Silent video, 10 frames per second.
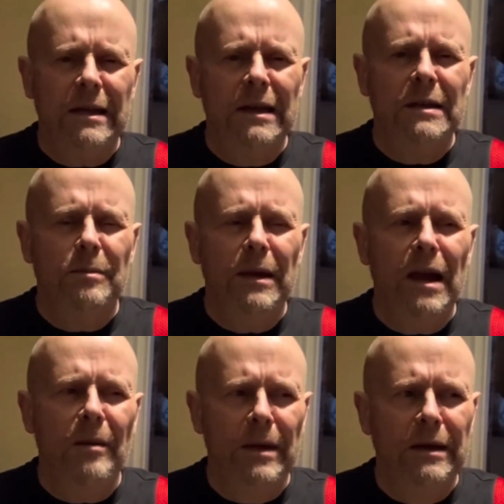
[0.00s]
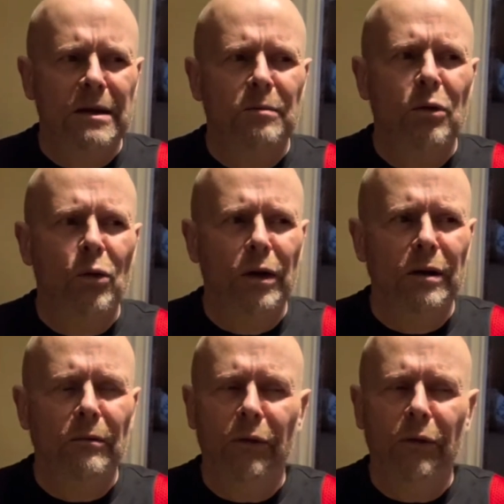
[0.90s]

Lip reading: is becoming supporting them